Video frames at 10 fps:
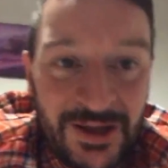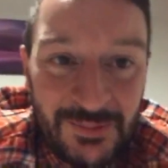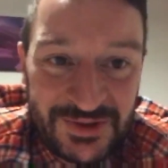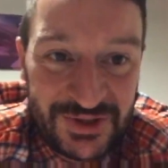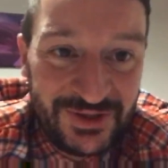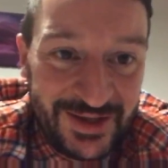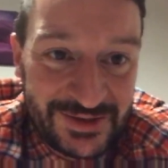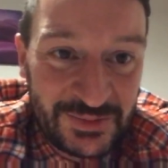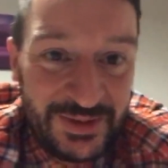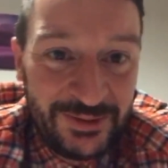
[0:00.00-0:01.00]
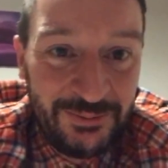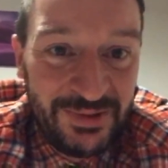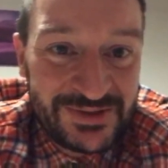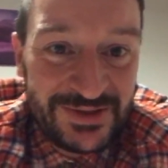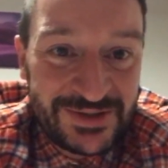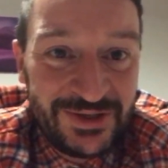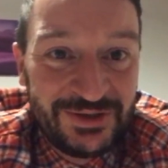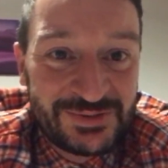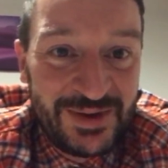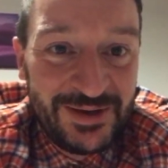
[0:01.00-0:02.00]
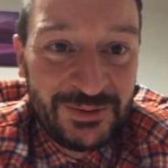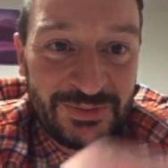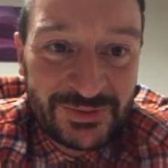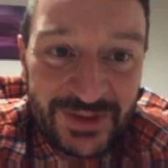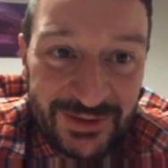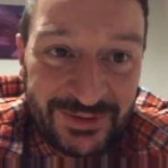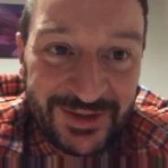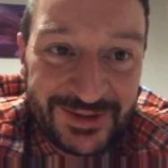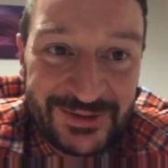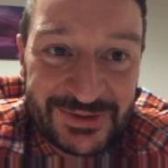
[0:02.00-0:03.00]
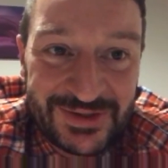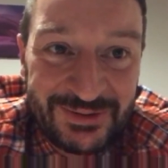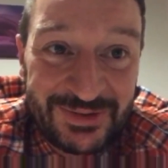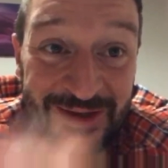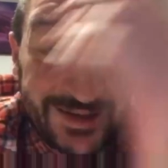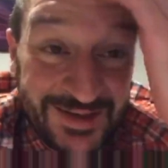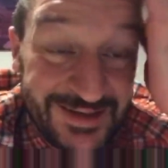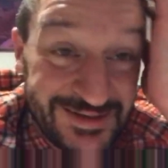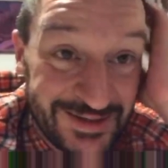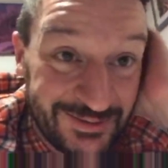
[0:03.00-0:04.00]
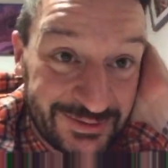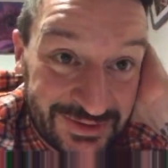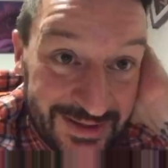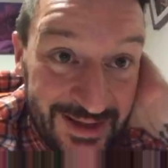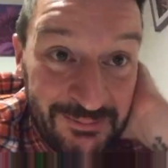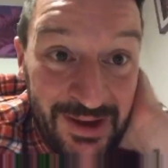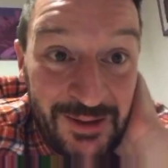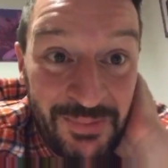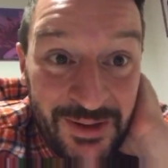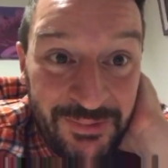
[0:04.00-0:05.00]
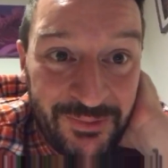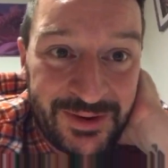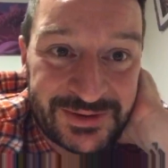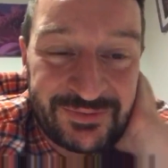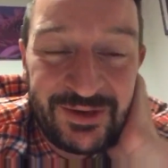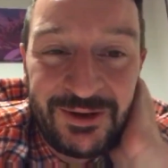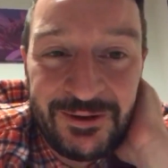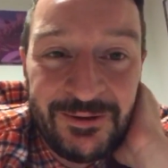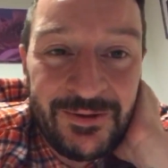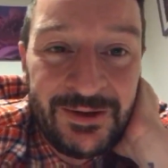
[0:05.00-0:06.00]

I'm actually going to get some little business cards made up as well, I think, because I think I need to, because I get a amount of people ask for like